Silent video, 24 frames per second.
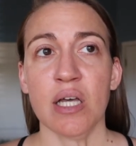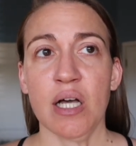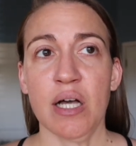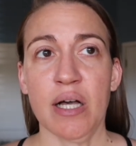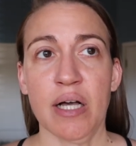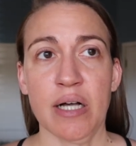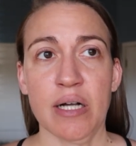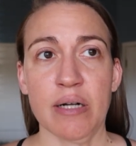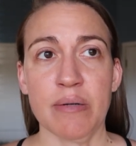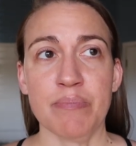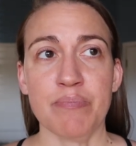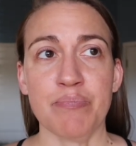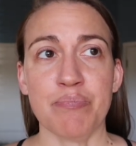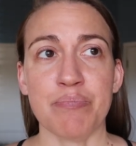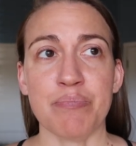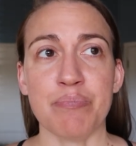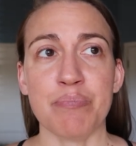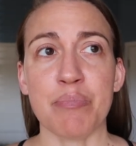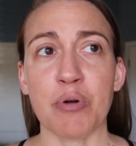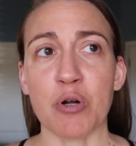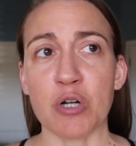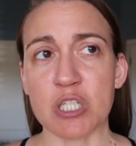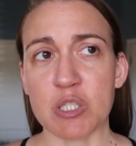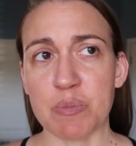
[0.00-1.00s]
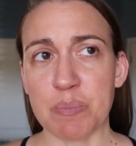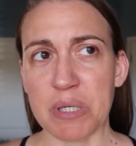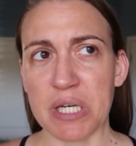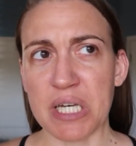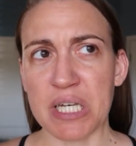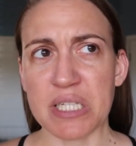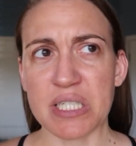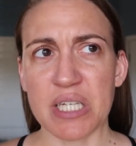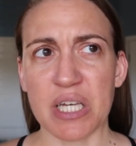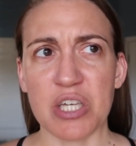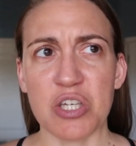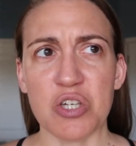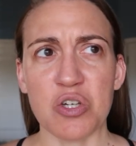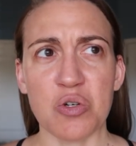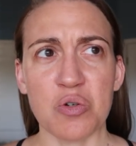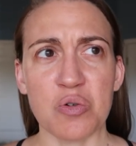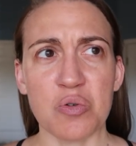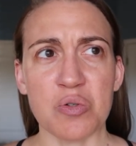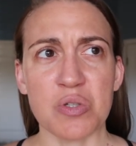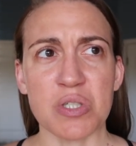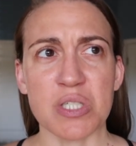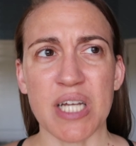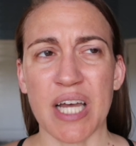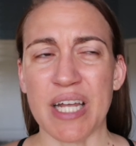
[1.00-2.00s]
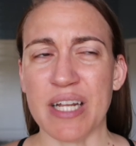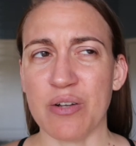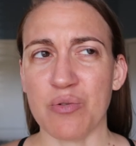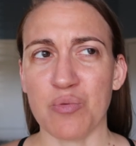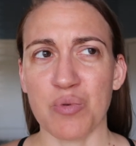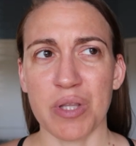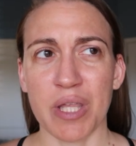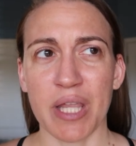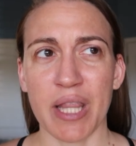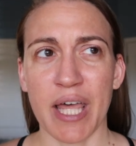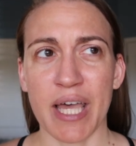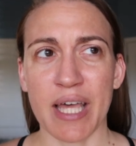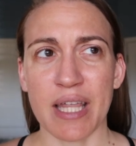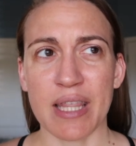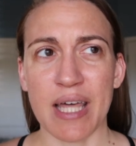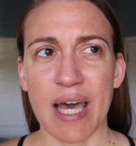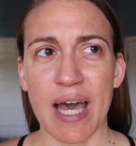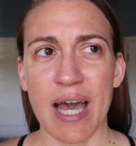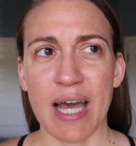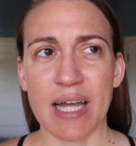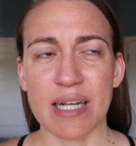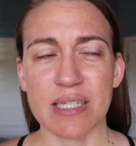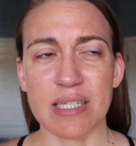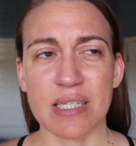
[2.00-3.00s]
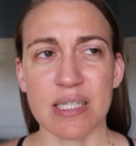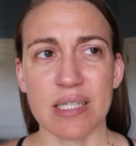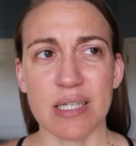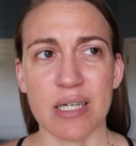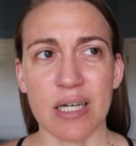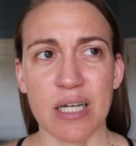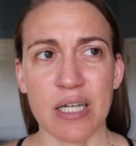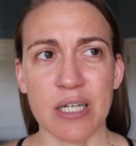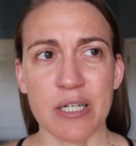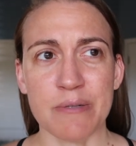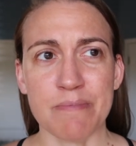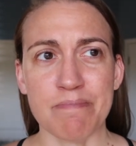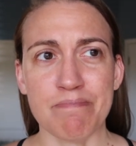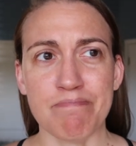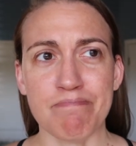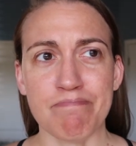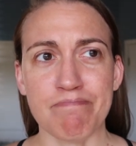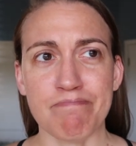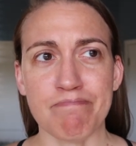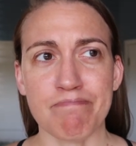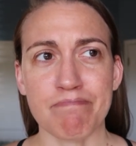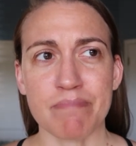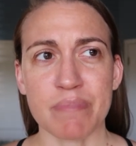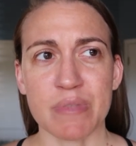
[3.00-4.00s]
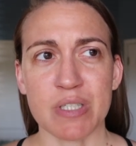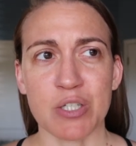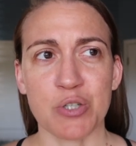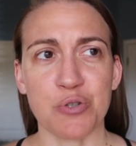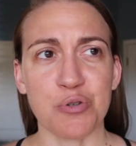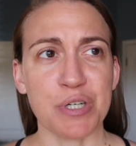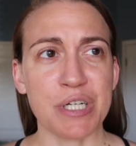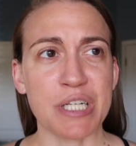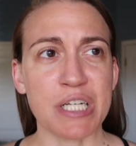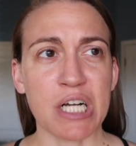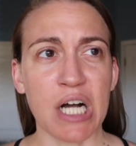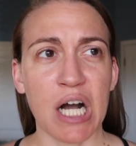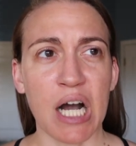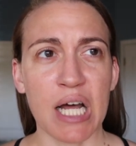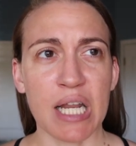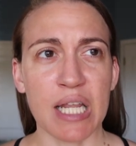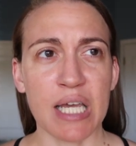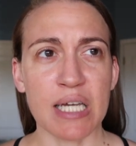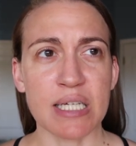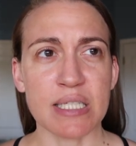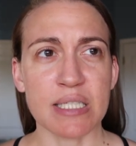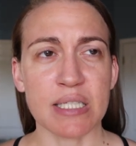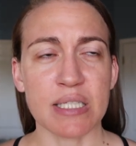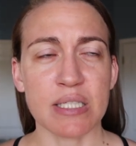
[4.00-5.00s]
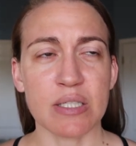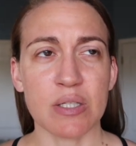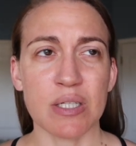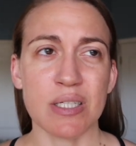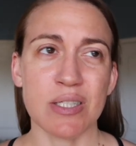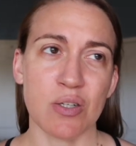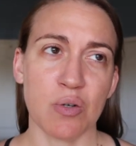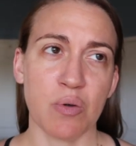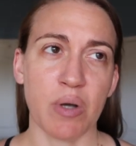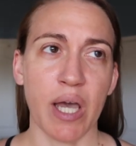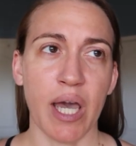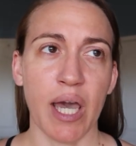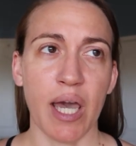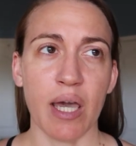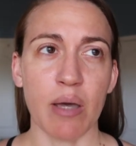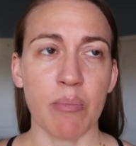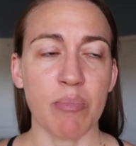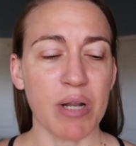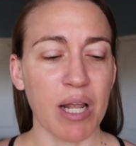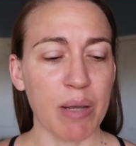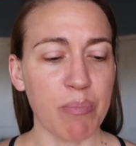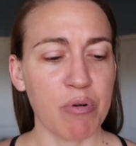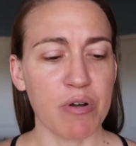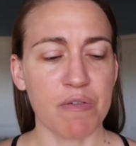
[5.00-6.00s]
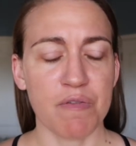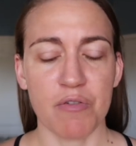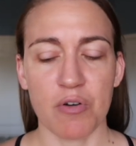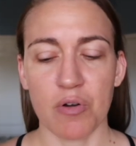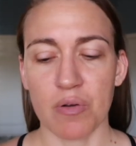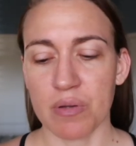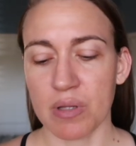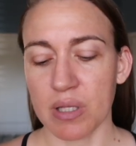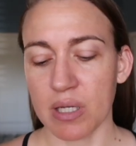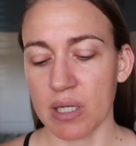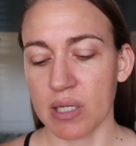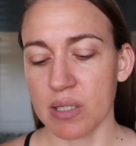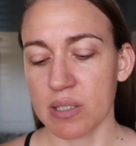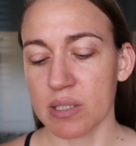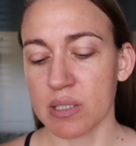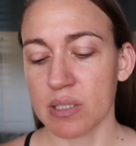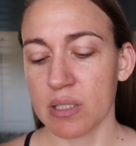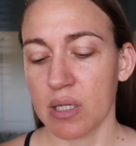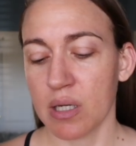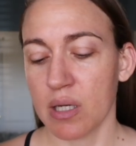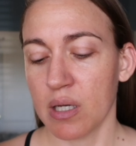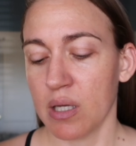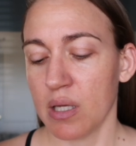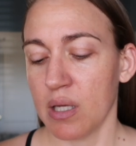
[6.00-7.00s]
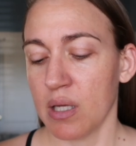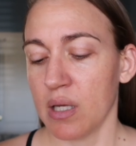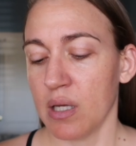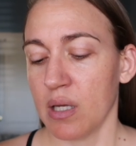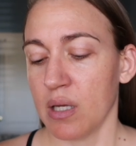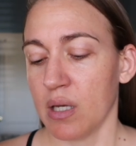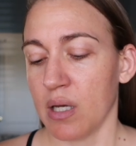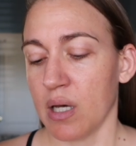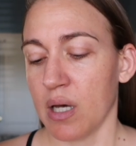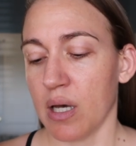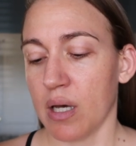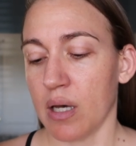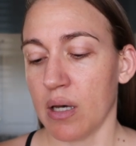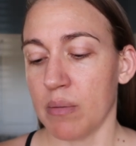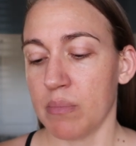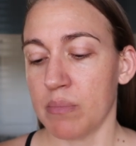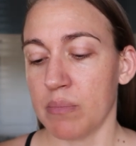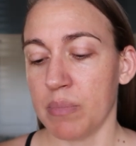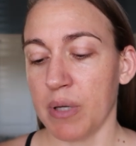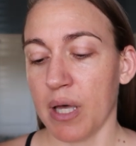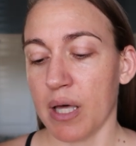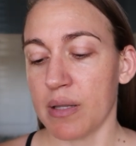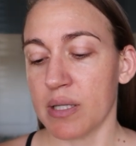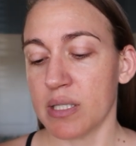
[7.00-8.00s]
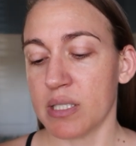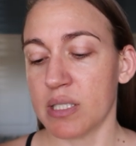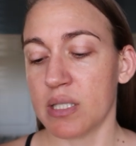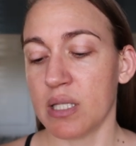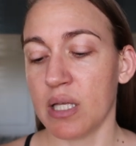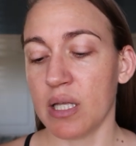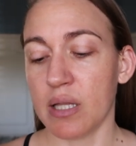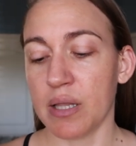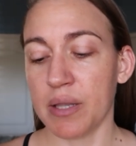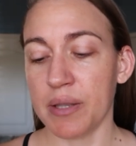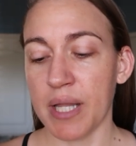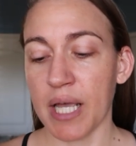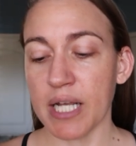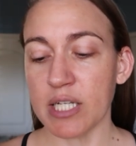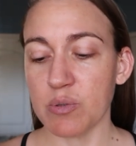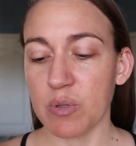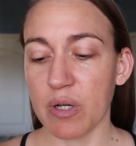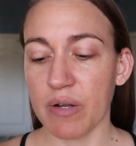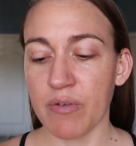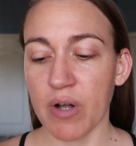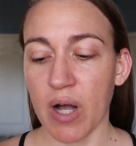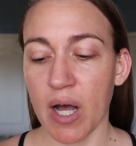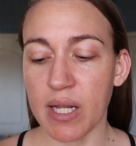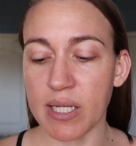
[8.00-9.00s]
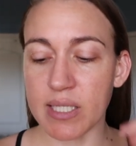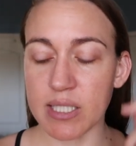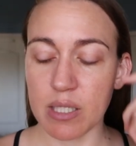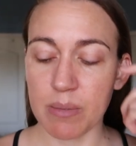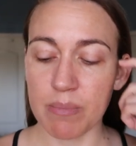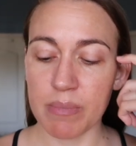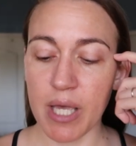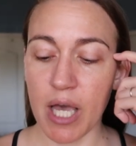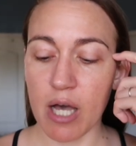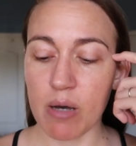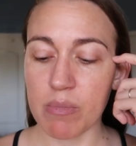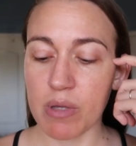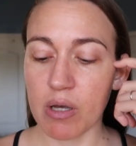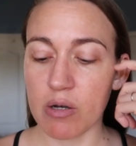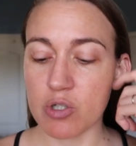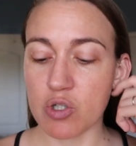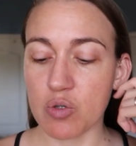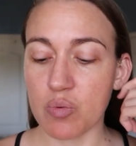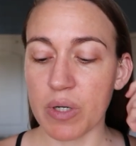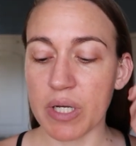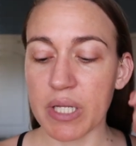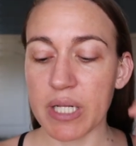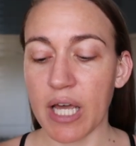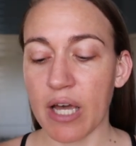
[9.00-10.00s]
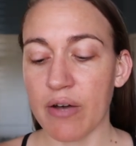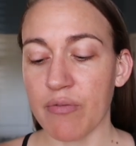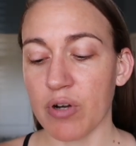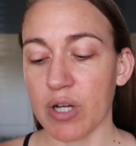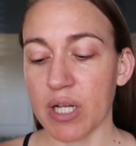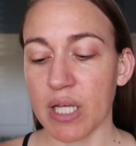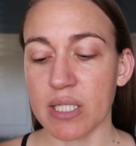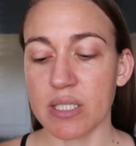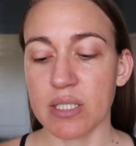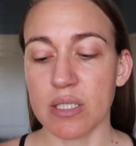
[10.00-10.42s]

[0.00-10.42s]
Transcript: Um, Burt's Bees I used, I didn't really like that. Um, Green Goddess is okay, but I prefer these. Um, yeah, this, the next one I've got is the Meow Meow Tweet Everyday